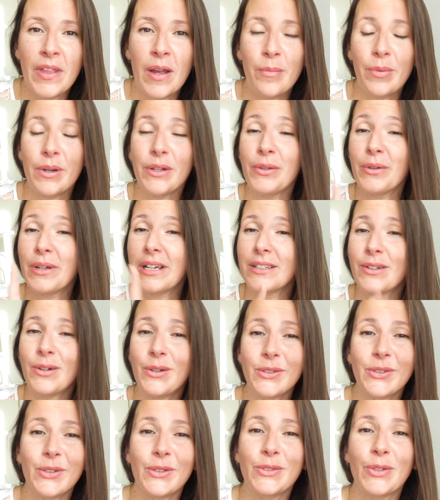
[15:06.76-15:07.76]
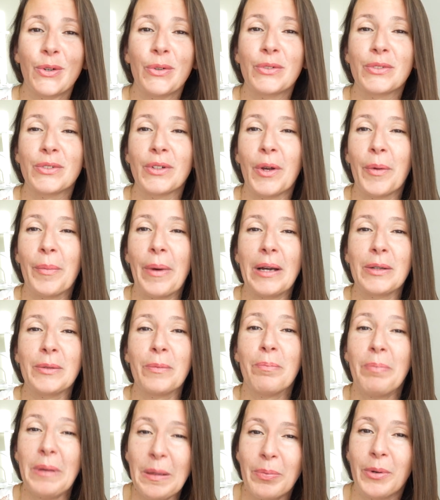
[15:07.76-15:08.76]
But you can also talk
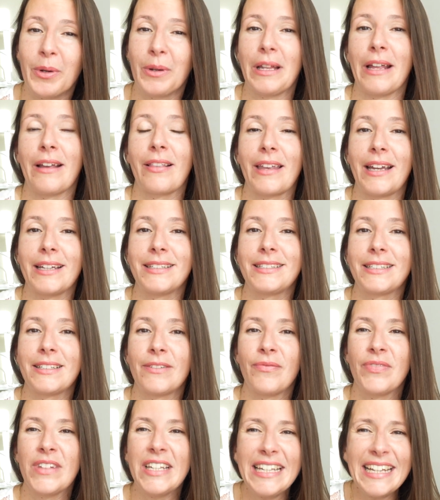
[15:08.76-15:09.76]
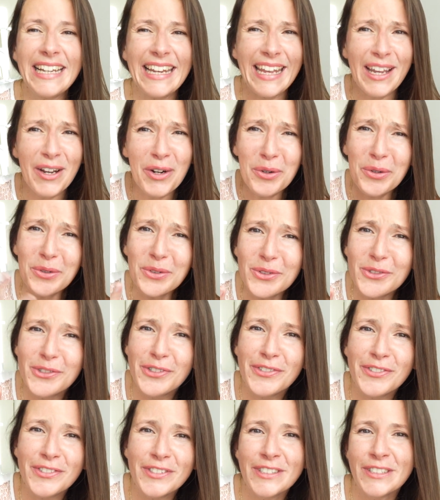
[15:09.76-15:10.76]
about people like that. Il est
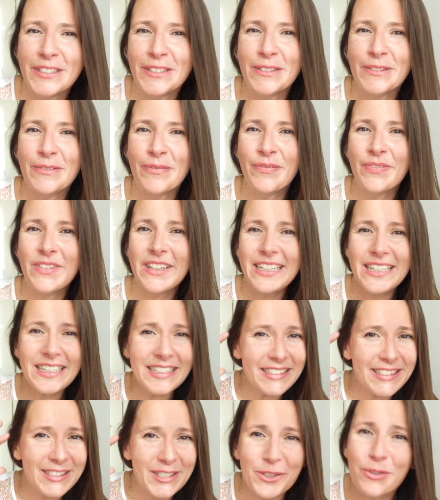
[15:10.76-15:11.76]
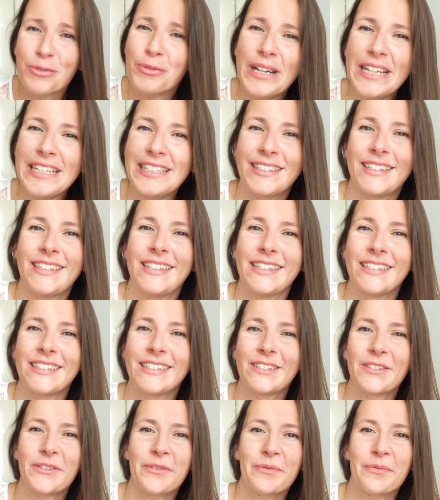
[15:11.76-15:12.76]
ouf. He's crazy.
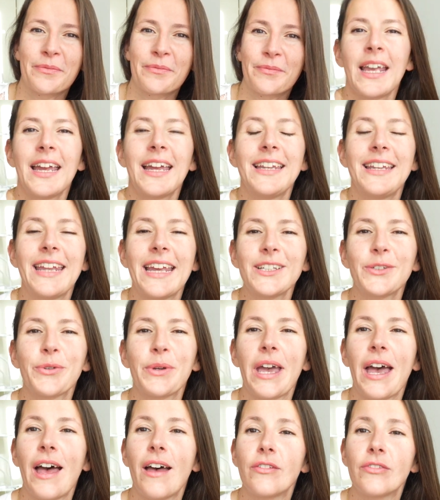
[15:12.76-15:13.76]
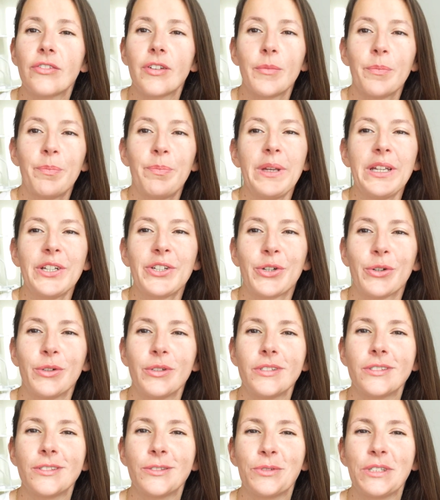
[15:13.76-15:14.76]
Next we have
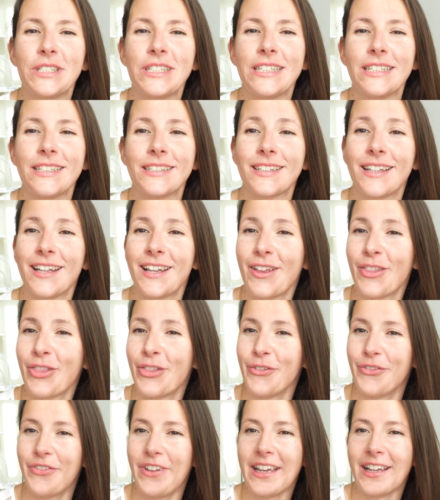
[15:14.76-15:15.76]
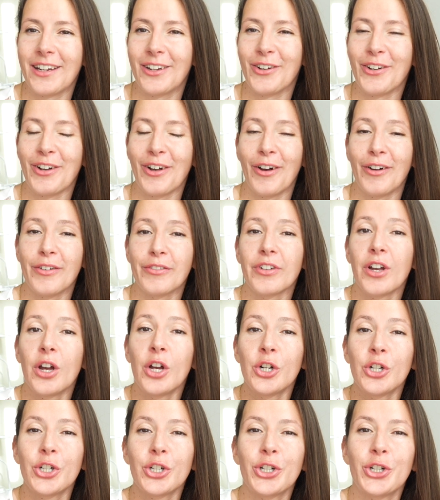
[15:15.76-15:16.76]
pécho, which is the verlan of
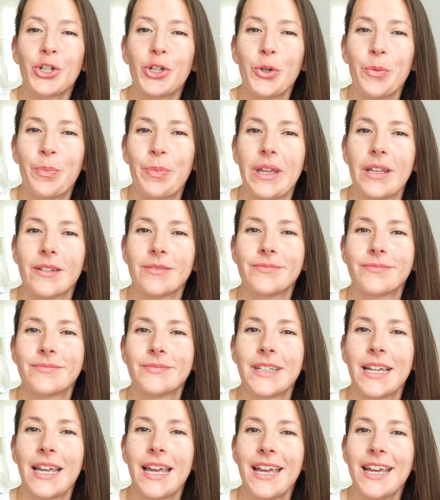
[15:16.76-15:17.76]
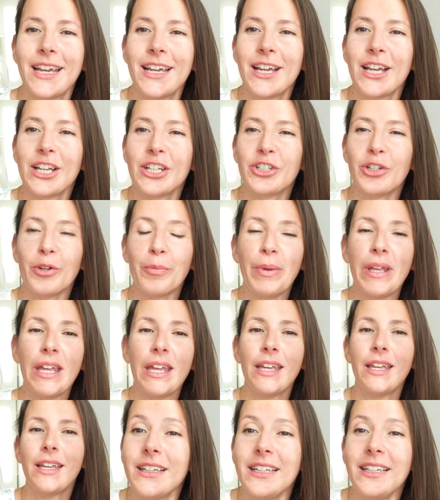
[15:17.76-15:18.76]
choper.
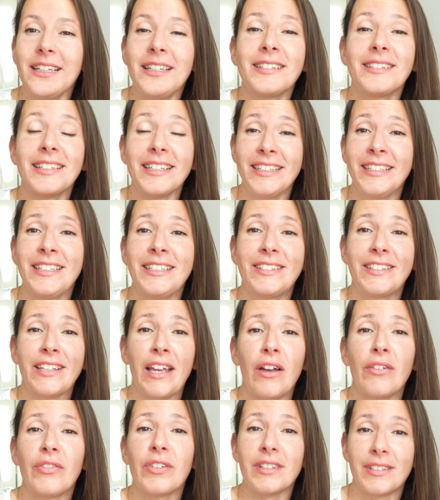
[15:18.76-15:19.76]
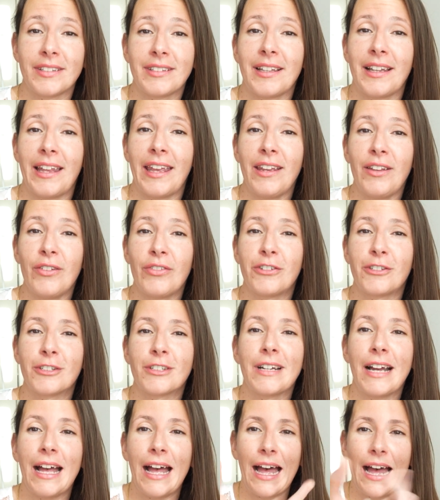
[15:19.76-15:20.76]
Choper is in itself slang
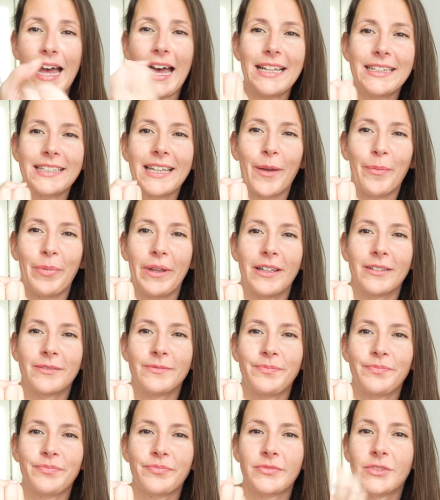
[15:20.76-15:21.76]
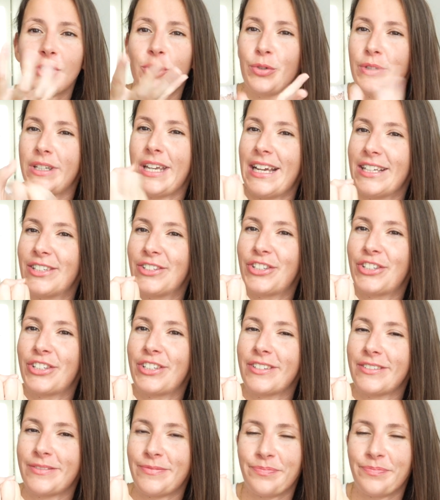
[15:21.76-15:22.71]
for attraper, to catch.